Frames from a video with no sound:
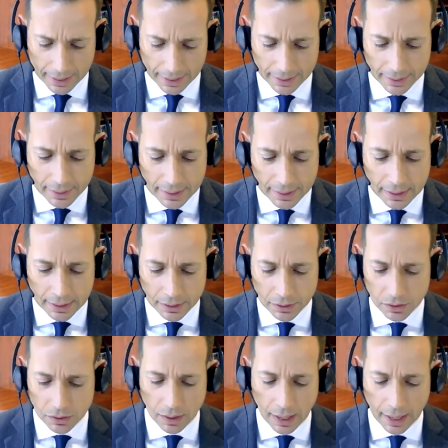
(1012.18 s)

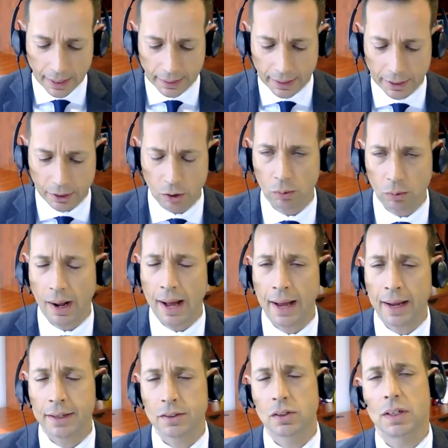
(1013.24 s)
these can
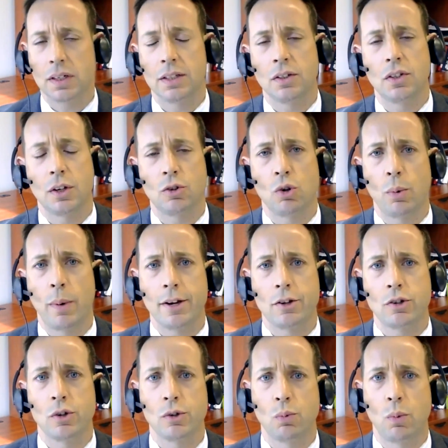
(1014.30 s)
arise in
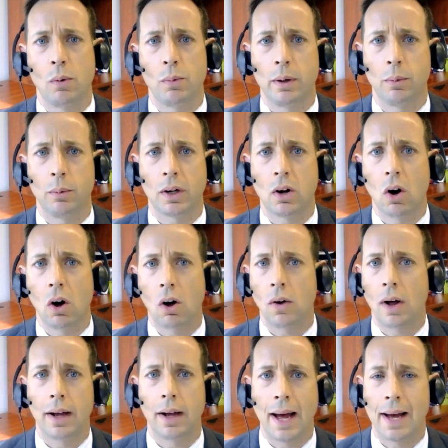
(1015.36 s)
situations what we would
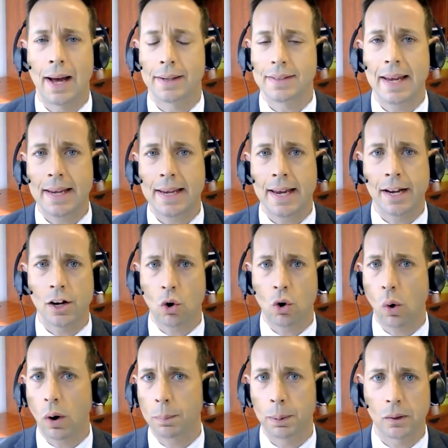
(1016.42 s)
call taking a
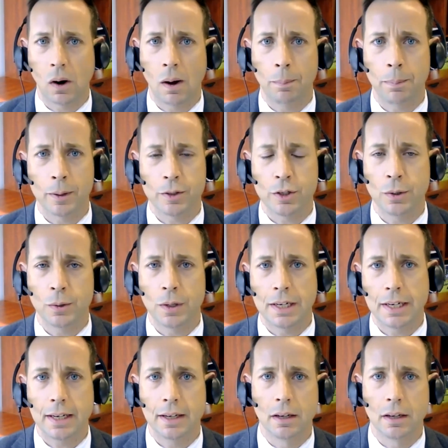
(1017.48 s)
corporate
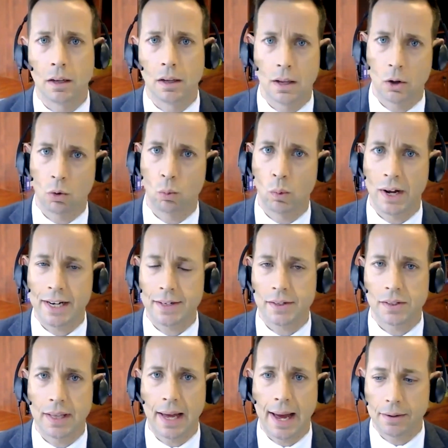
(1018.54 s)
opportunity. What is
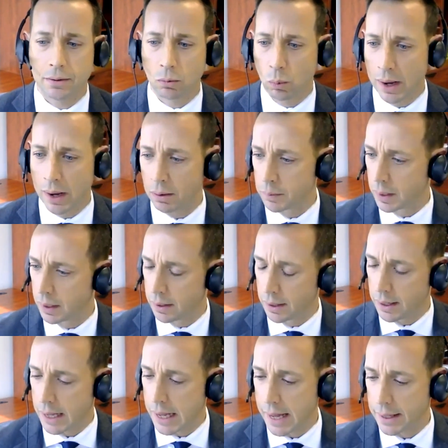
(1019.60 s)
that? Well,
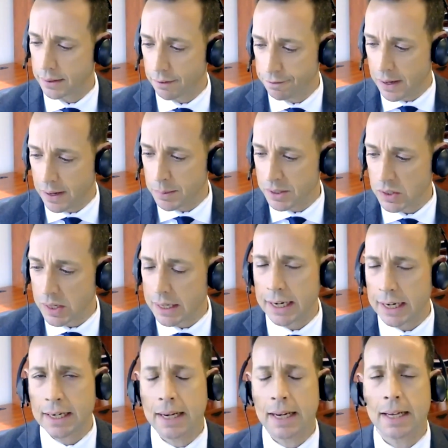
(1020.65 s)
the famous
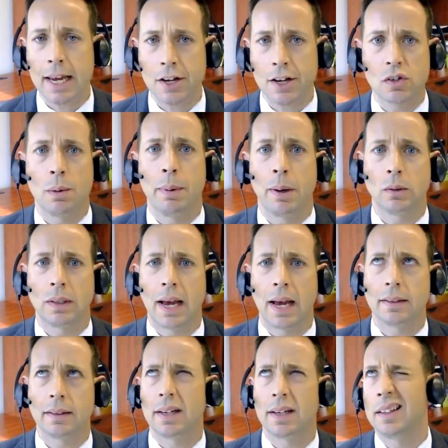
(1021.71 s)
Canadian case about that
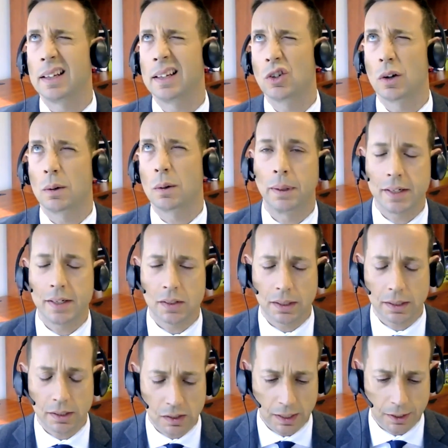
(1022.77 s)
I think took place in
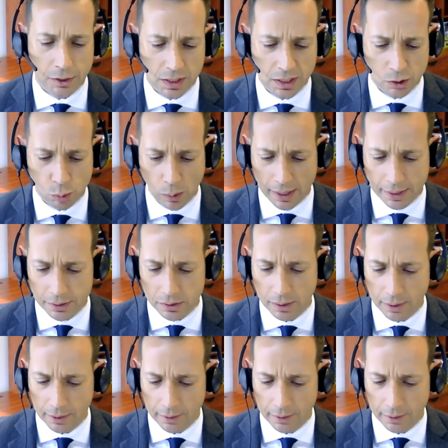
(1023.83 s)
the 60s was